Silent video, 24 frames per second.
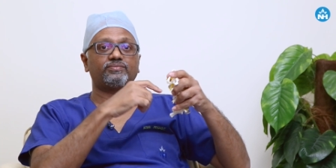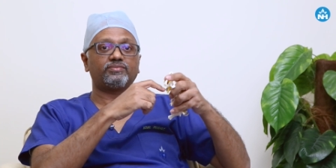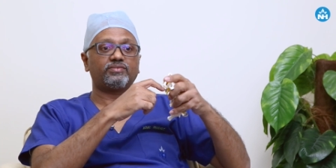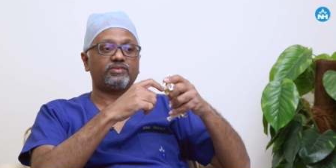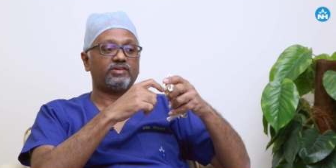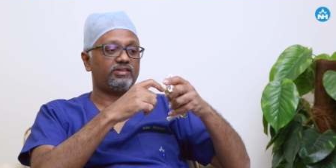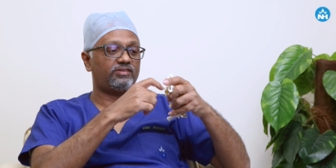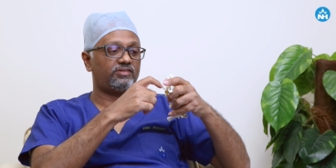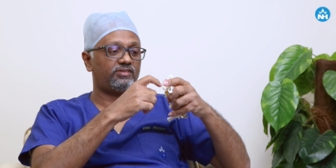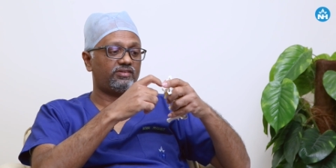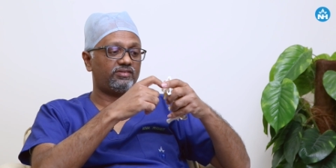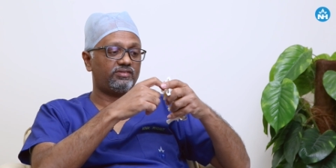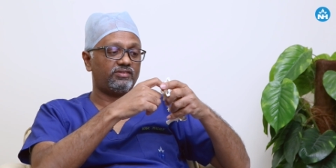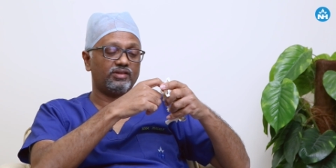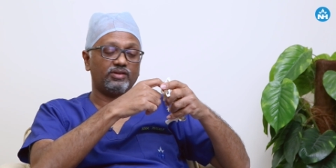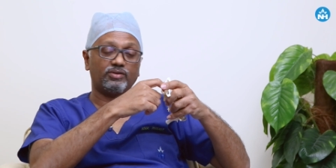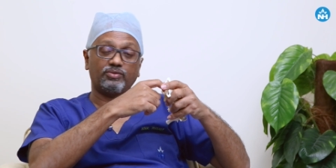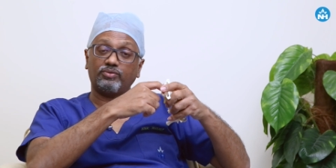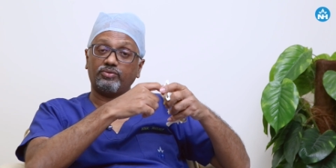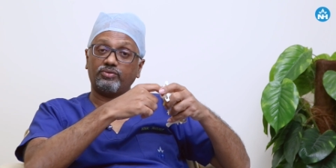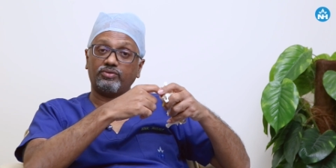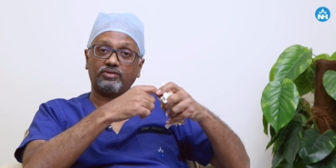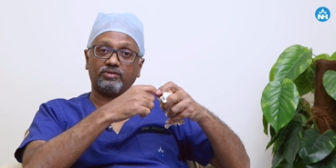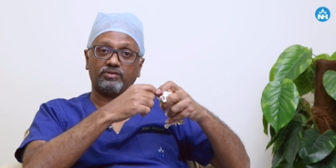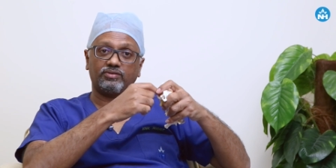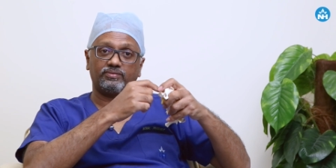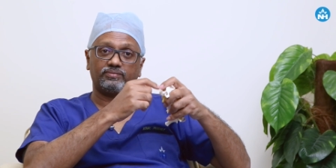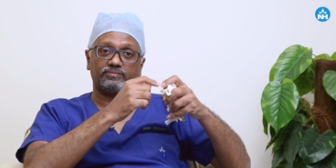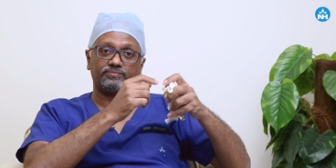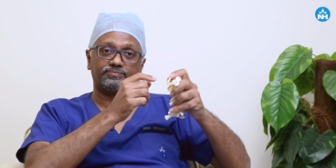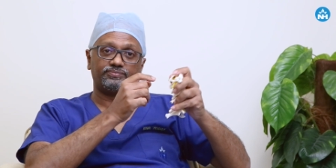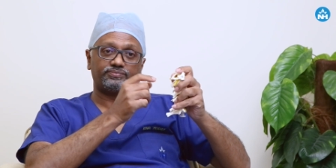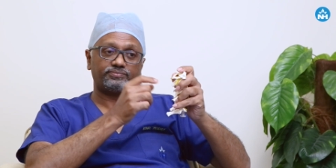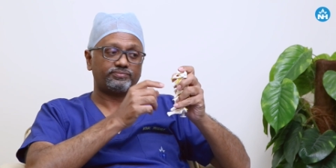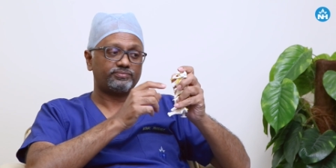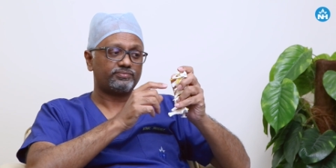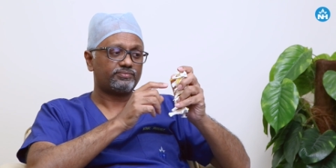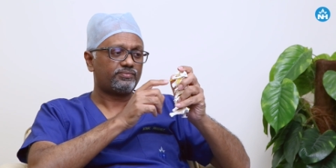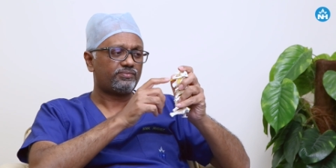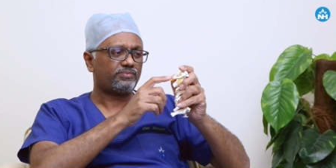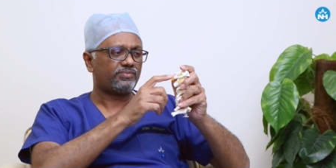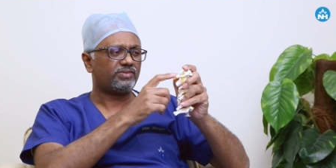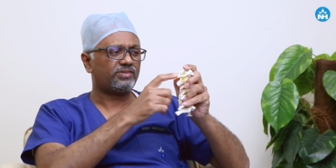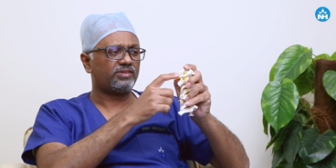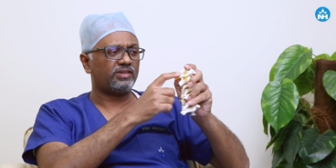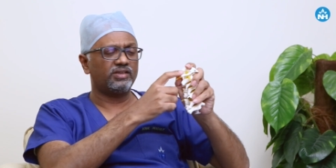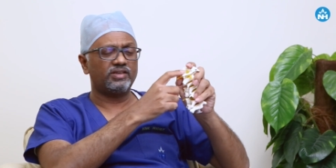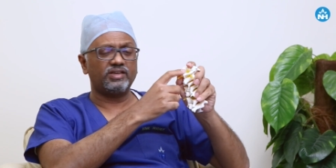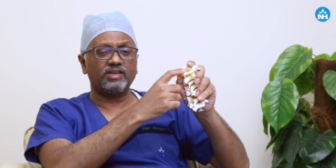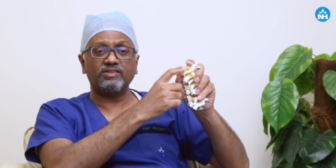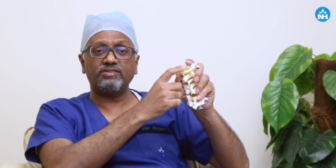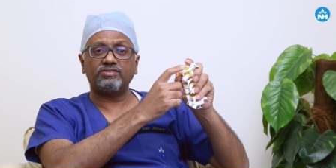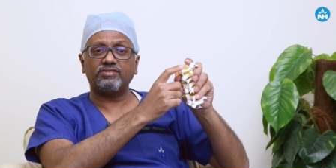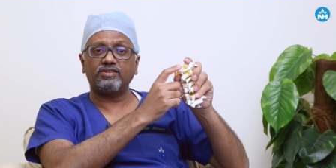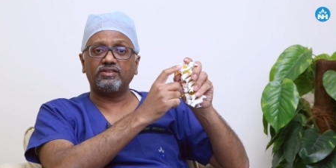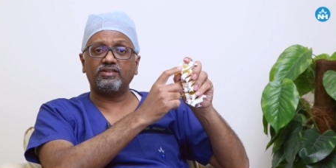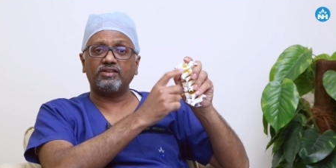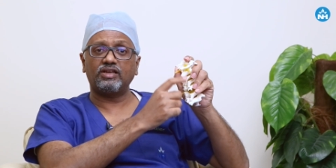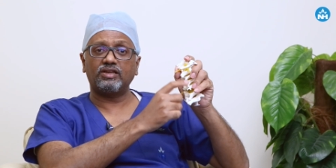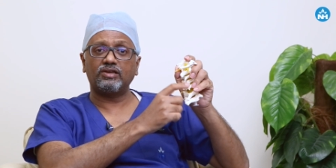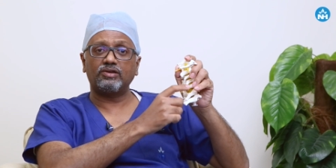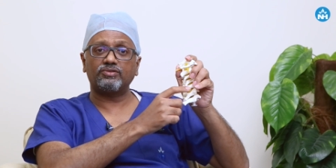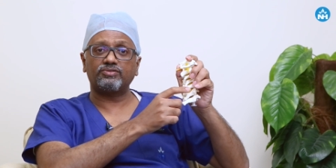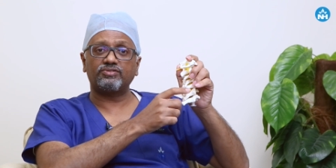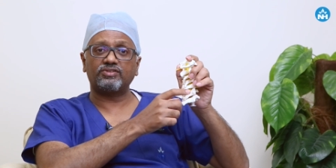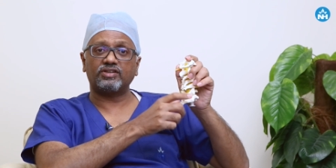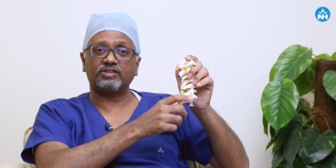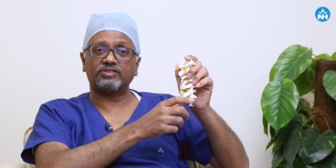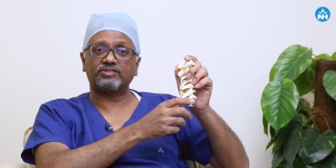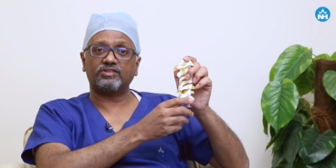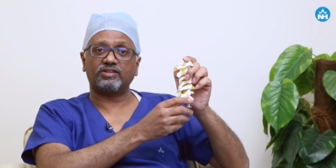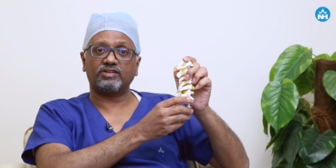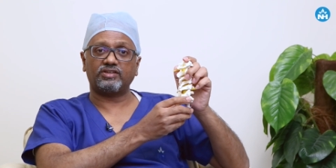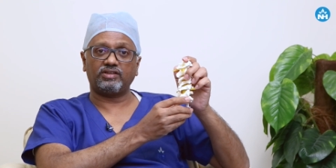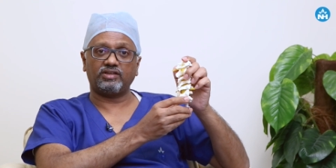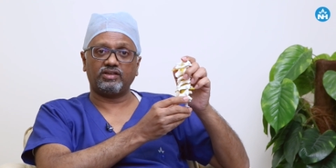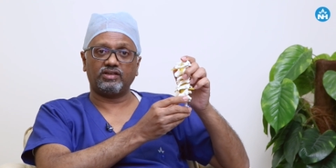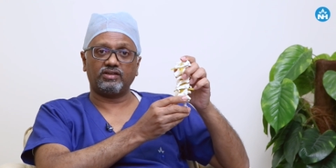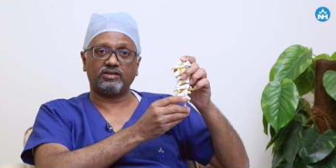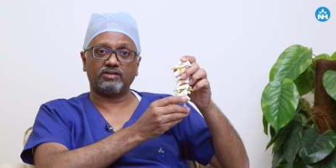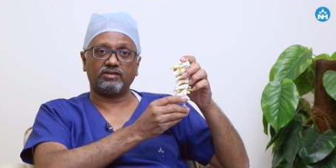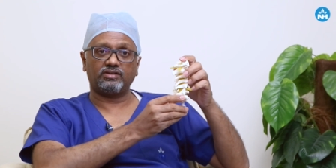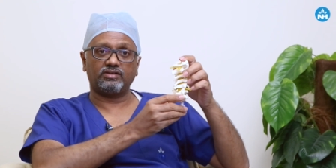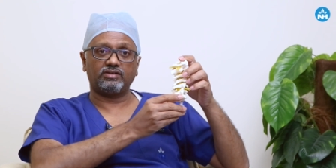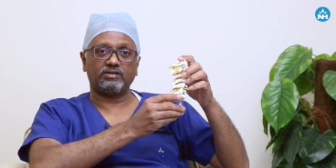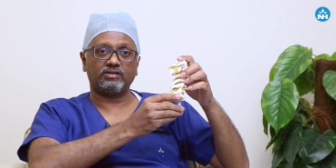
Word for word: This is the root. You can see the yellow structure here.